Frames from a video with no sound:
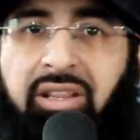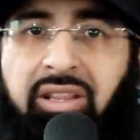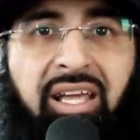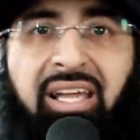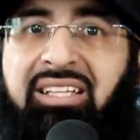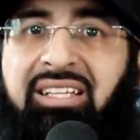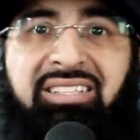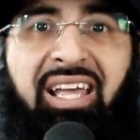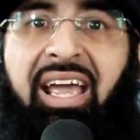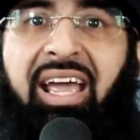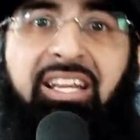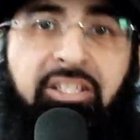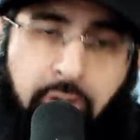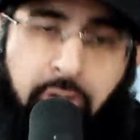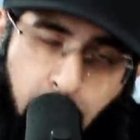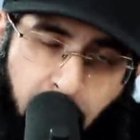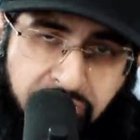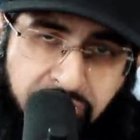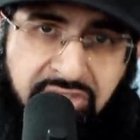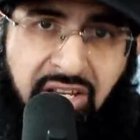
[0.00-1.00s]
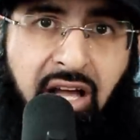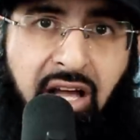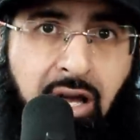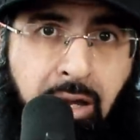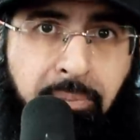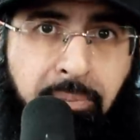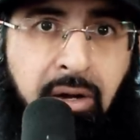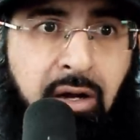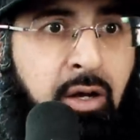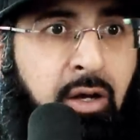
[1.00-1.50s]
whether it's hate of
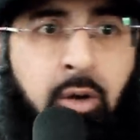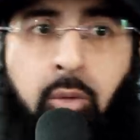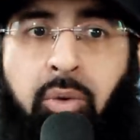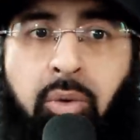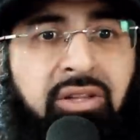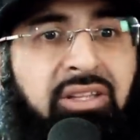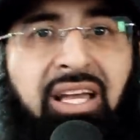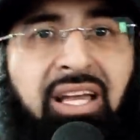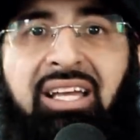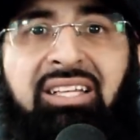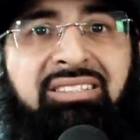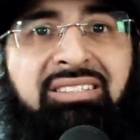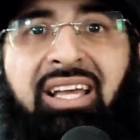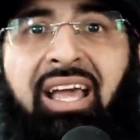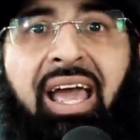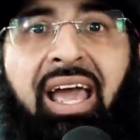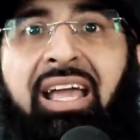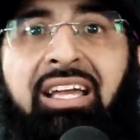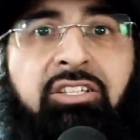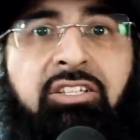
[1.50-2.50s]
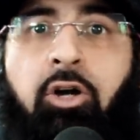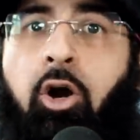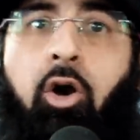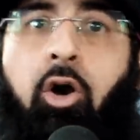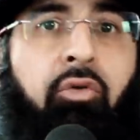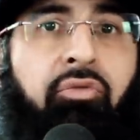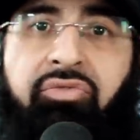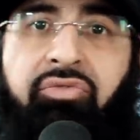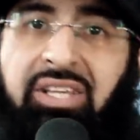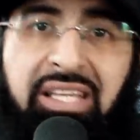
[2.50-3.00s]
Sahaba, whether it's hate
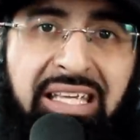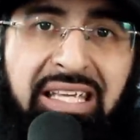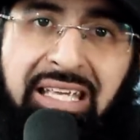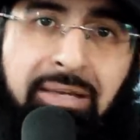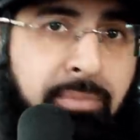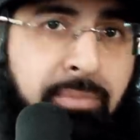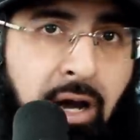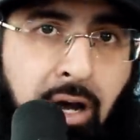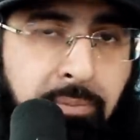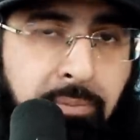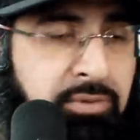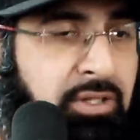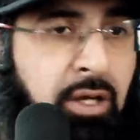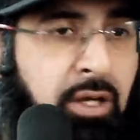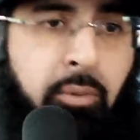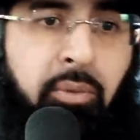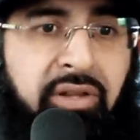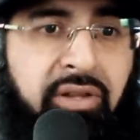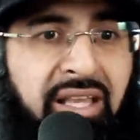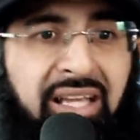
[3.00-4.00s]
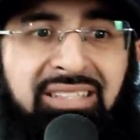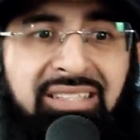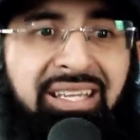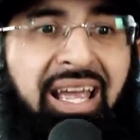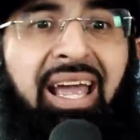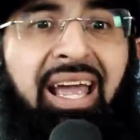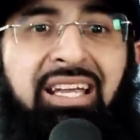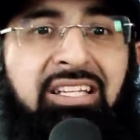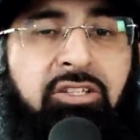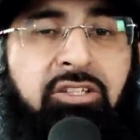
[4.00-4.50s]
of the Imams, whether
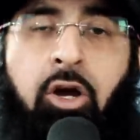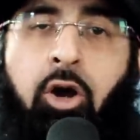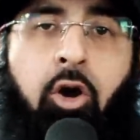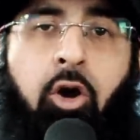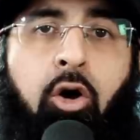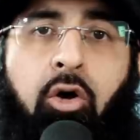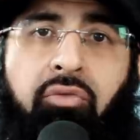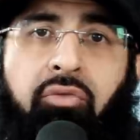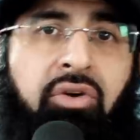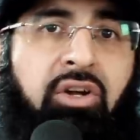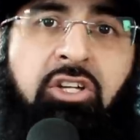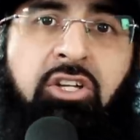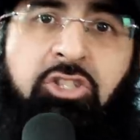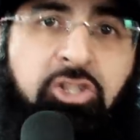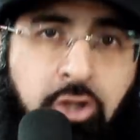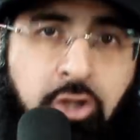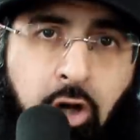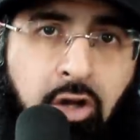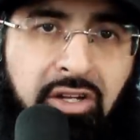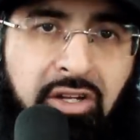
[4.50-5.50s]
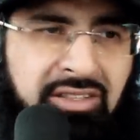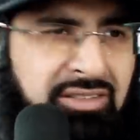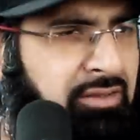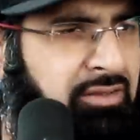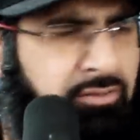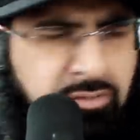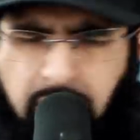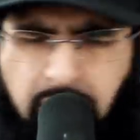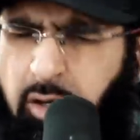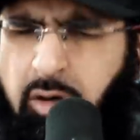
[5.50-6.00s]
it's hate of
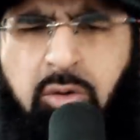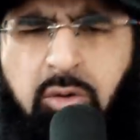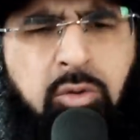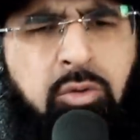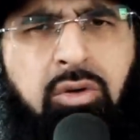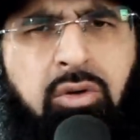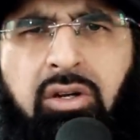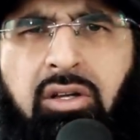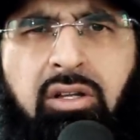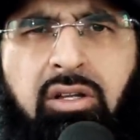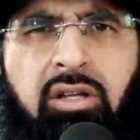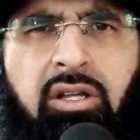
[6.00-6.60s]
scholars. No,